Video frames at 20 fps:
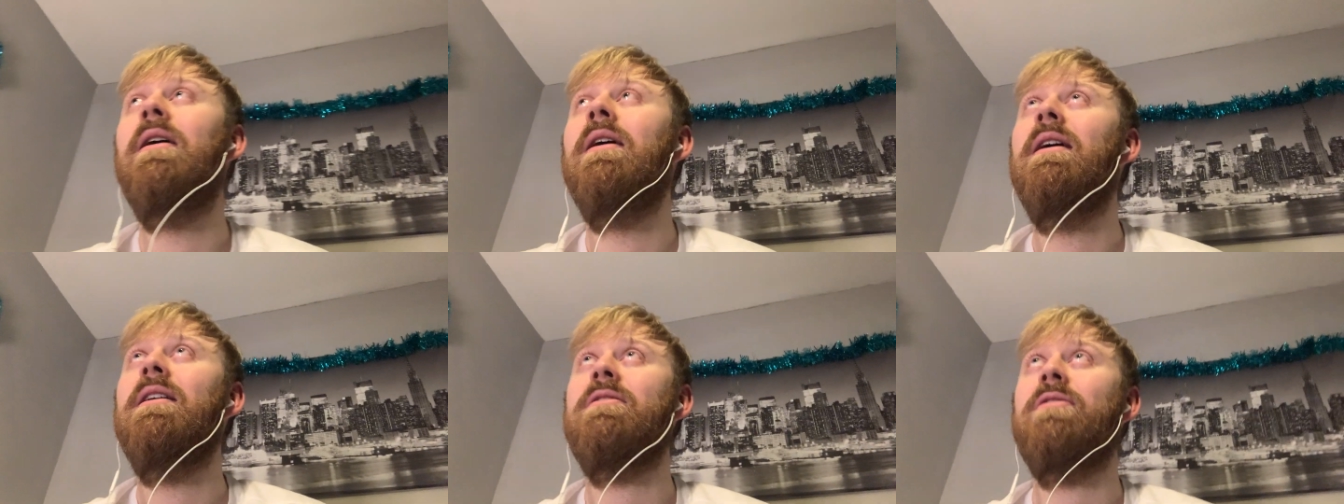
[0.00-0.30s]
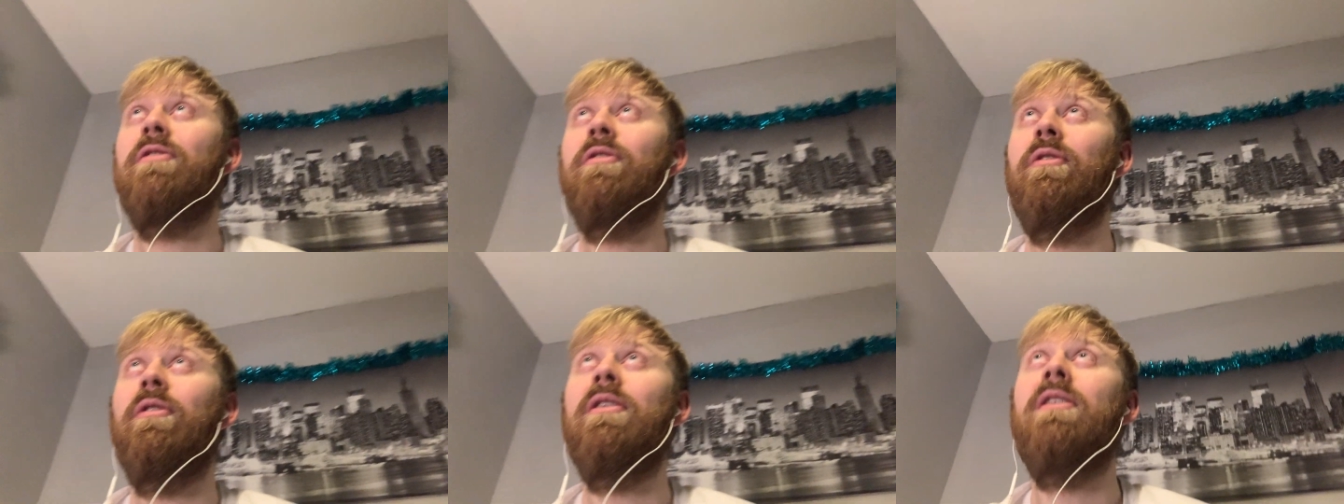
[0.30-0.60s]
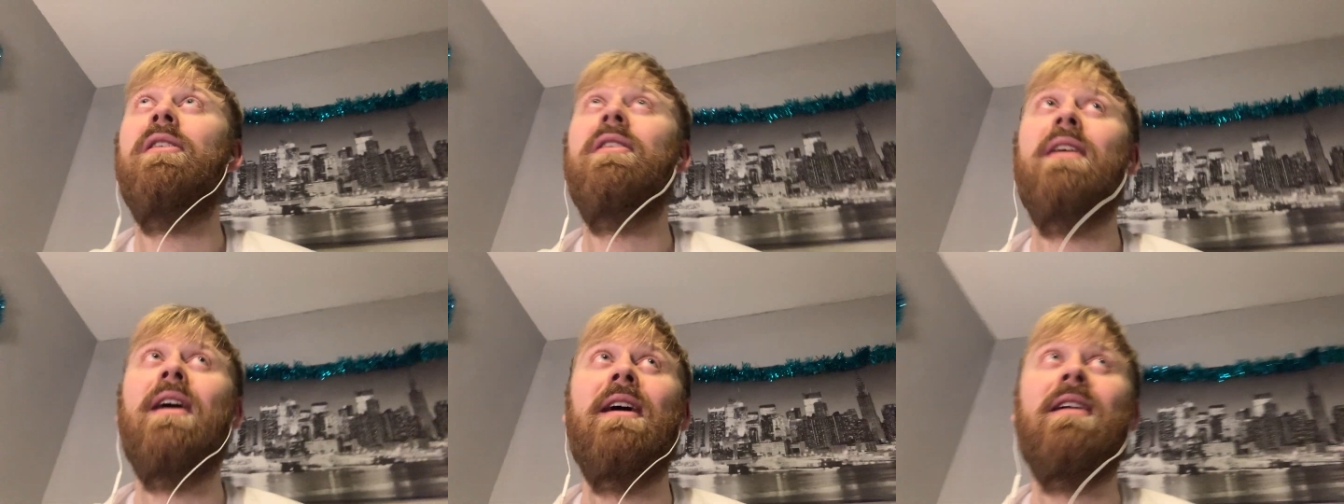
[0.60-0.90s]
It's
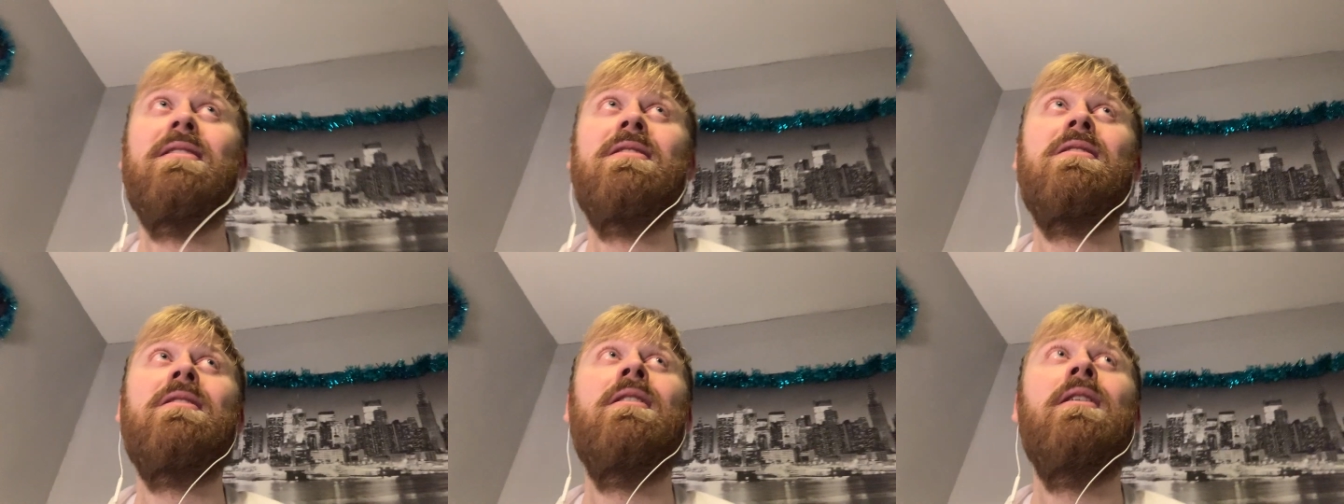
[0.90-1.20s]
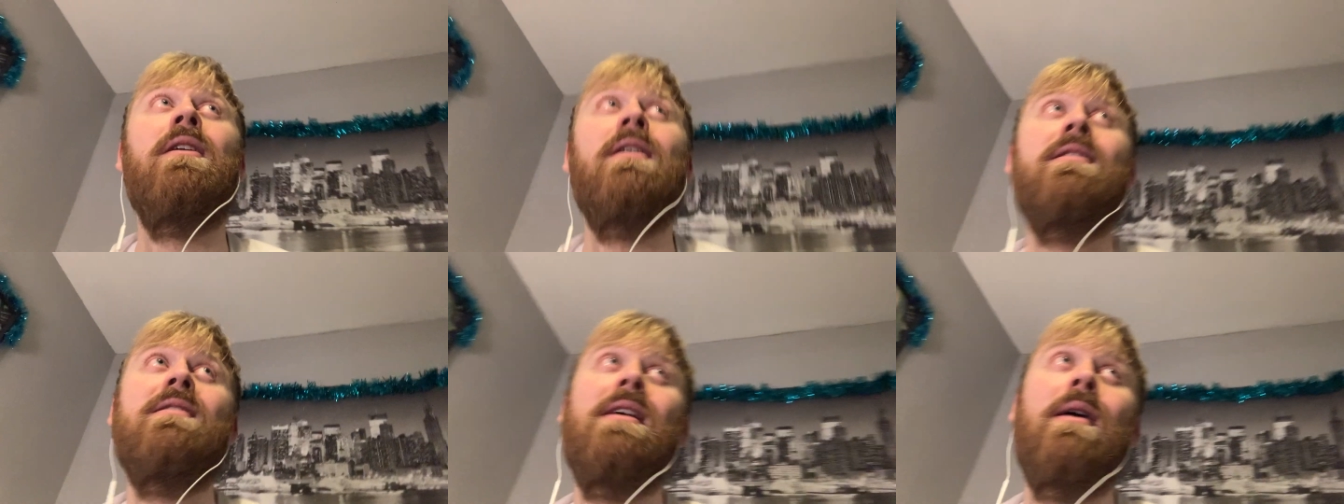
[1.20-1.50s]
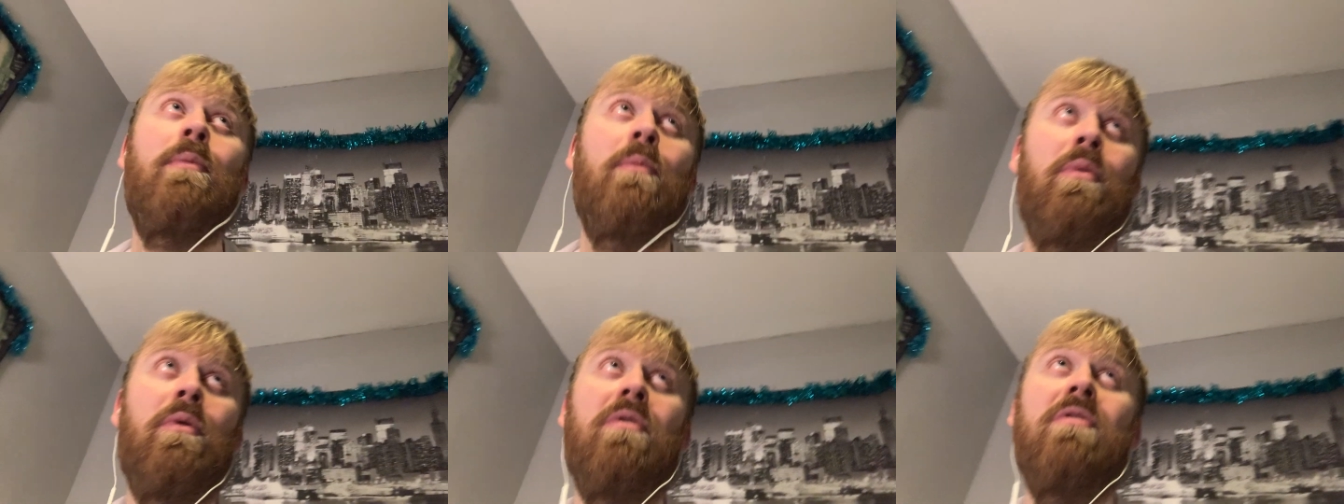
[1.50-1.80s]
annoying, yes.
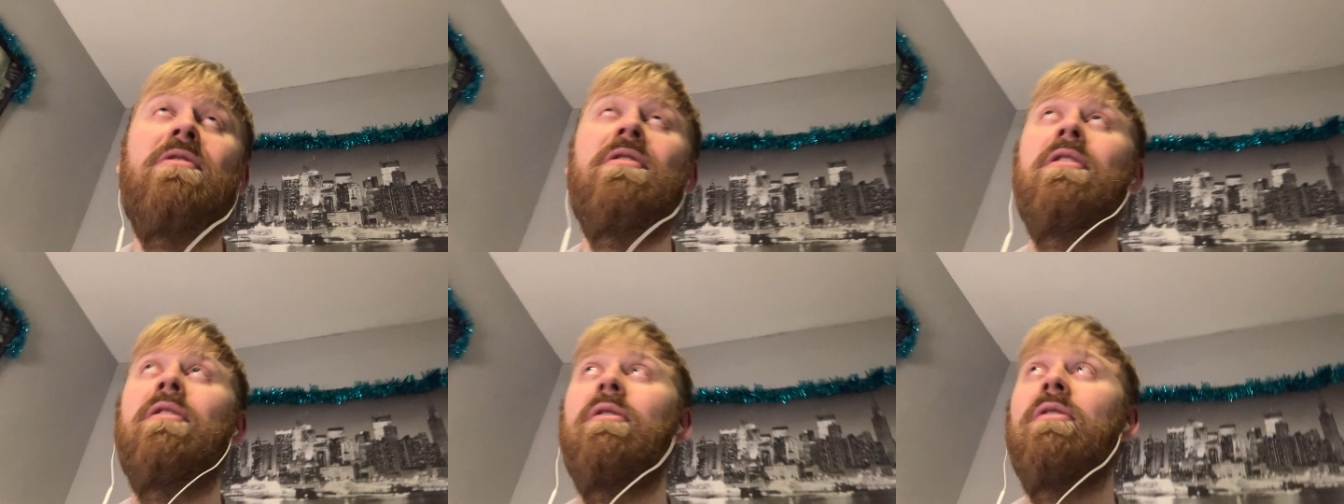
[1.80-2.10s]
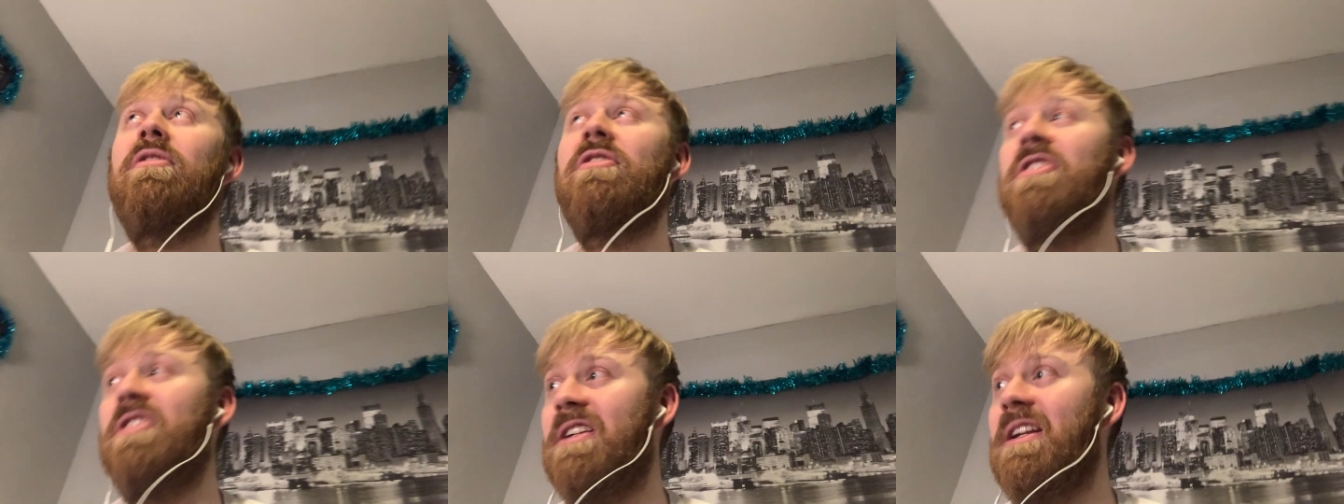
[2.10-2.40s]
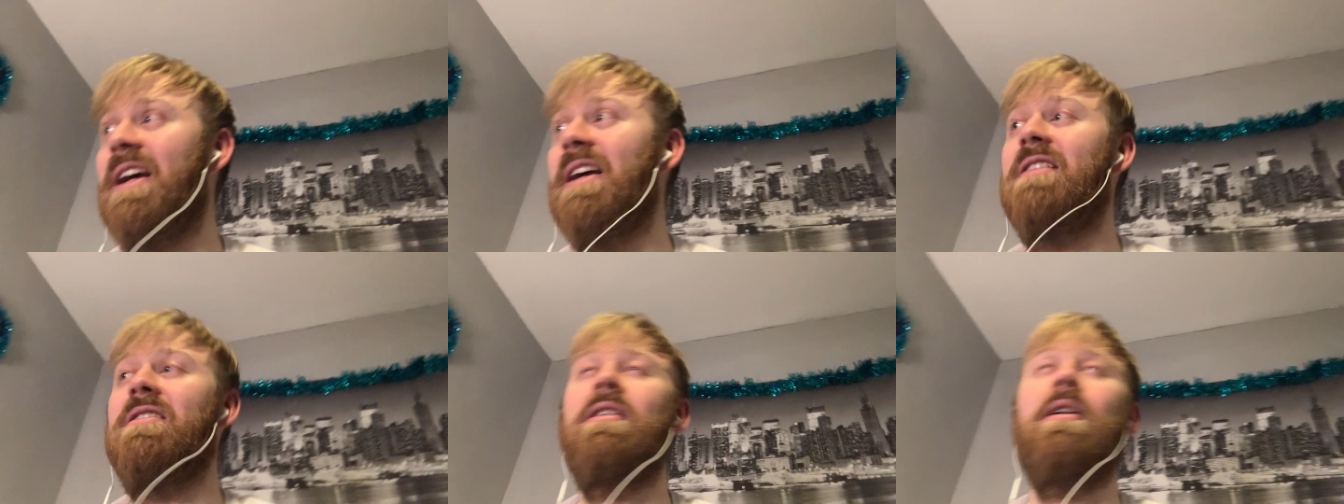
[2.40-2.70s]
Ten points deduction,
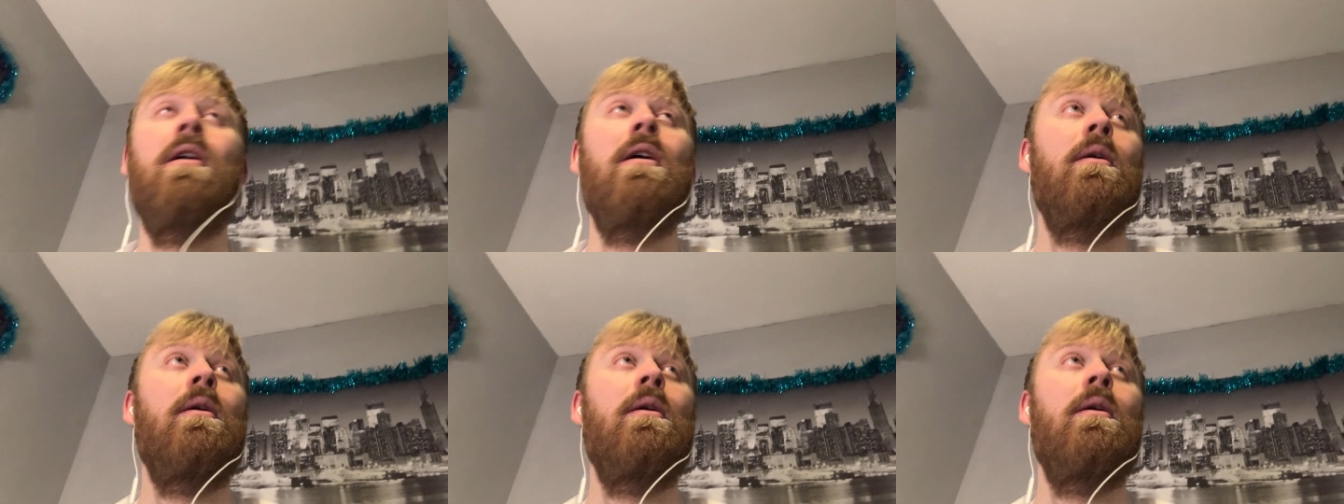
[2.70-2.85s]
yes.